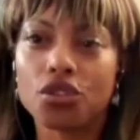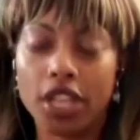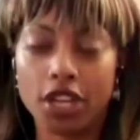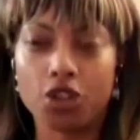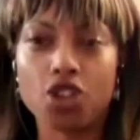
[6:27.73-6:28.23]

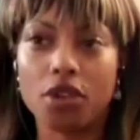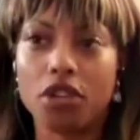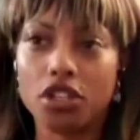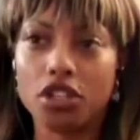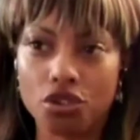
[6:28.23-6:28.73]
your child
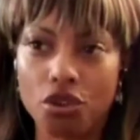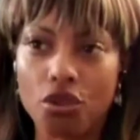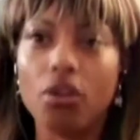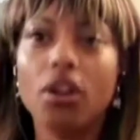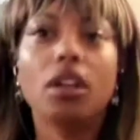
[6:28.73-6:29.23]
into
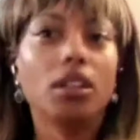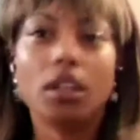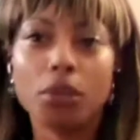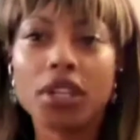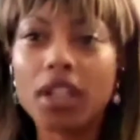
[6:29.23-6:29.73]
school,
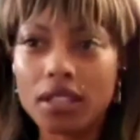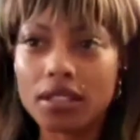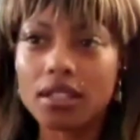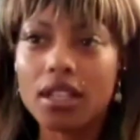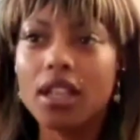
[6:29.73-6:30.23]

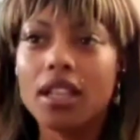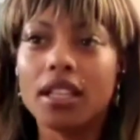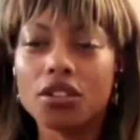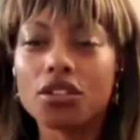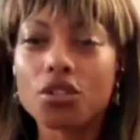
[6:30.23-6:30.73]
because
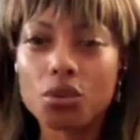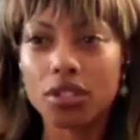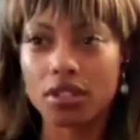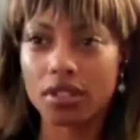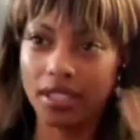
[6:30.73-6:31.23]
into school
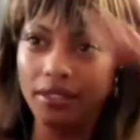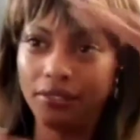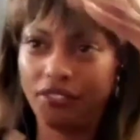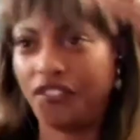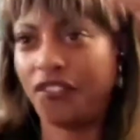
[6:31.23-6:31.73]
there's like
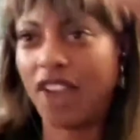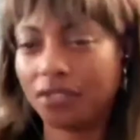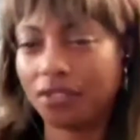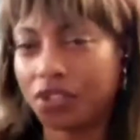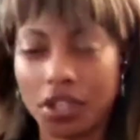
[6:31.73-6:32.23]

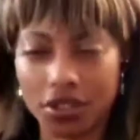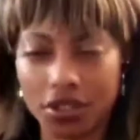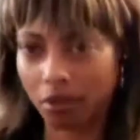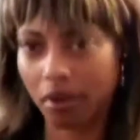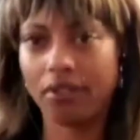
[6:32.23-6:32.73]
5 shots
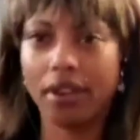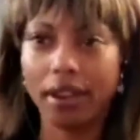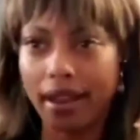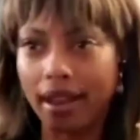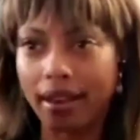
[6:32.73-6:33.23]
or whatever
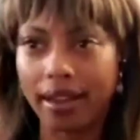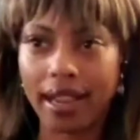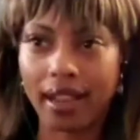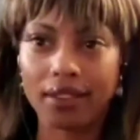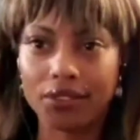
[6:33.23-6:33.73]
you gotta
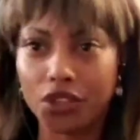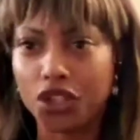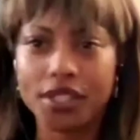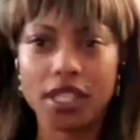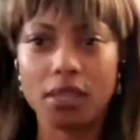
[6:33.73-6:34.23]
have, and
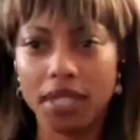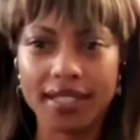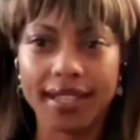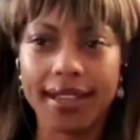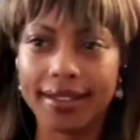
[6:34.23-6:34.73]
your TB
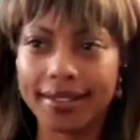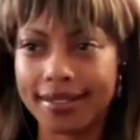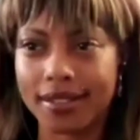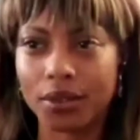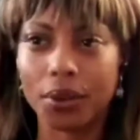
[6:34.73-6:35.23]

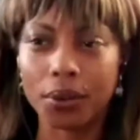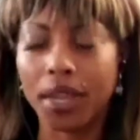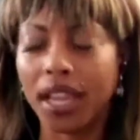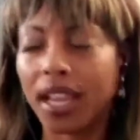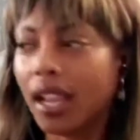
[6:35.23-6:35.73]
test.
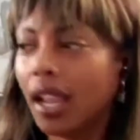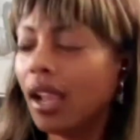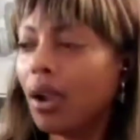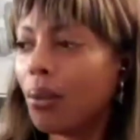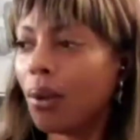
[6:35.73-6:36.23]
Okay,
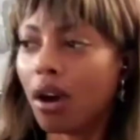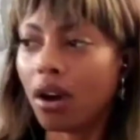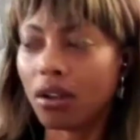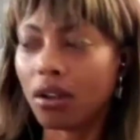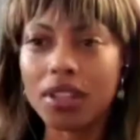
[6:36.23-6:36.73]

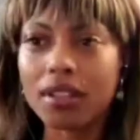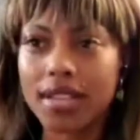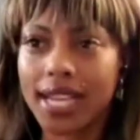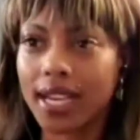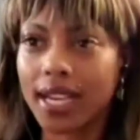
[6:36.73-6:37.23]
well, the
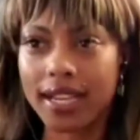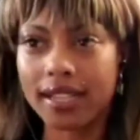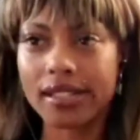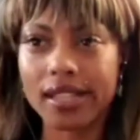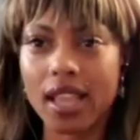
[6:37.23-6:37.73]
military,
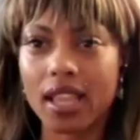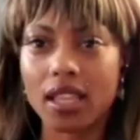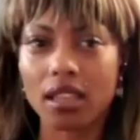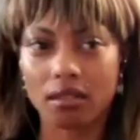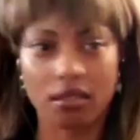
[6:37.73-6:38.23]
it's
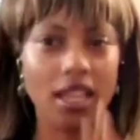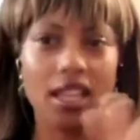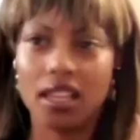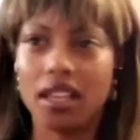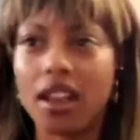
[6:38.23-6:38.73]
like
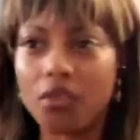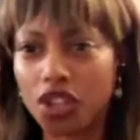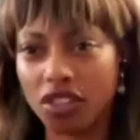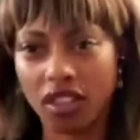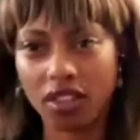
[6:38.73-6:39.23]
any and
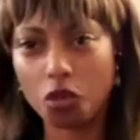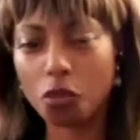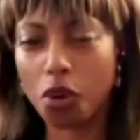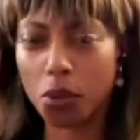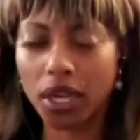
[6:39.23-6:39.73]
everything they're
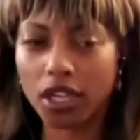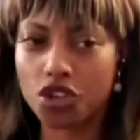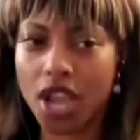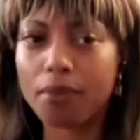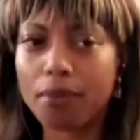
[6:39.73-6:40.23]
poking and
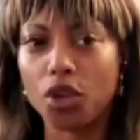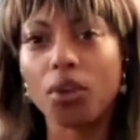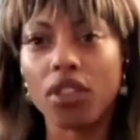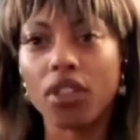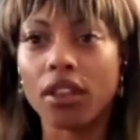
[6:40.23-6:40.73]
jabbing you
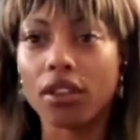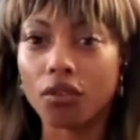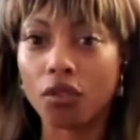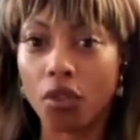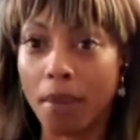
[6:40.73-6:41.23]
with, and
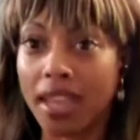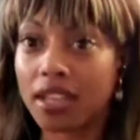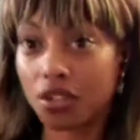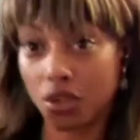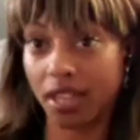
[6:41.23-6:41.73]
the
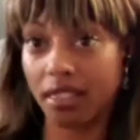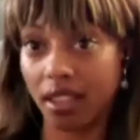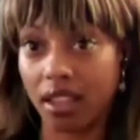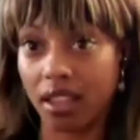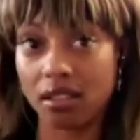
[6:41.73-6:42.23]
mandatory
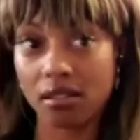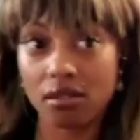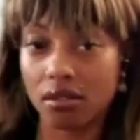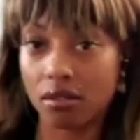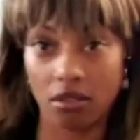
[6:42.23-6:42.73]
things
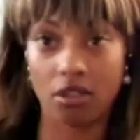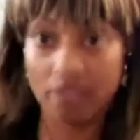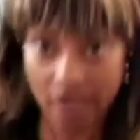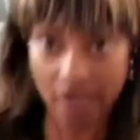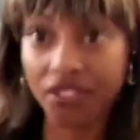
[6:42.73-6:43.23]
are
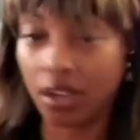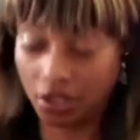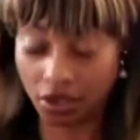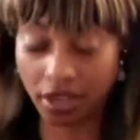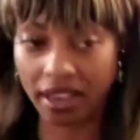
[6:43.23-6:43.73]

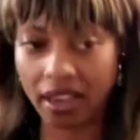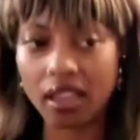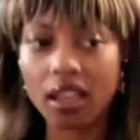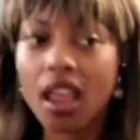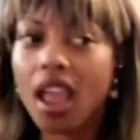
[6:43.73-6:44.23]
definite you're
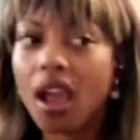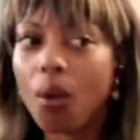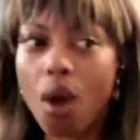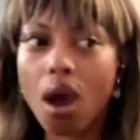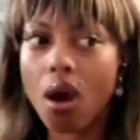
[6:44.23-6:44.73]
getting.
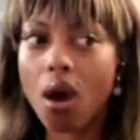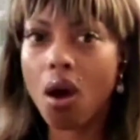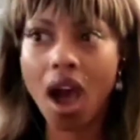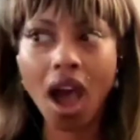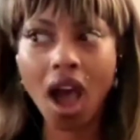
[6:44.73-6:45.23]
Well,
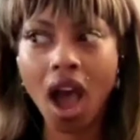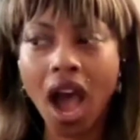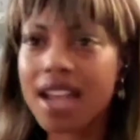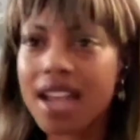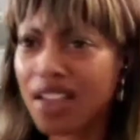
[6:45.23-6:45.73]

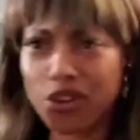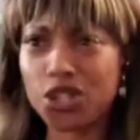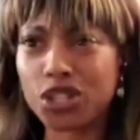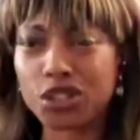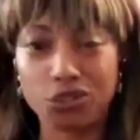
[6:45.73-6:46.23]
I never
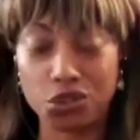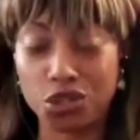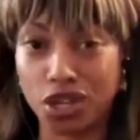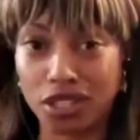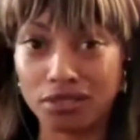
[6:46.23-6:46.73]
took the flu
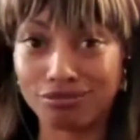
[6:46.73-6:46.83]
shot.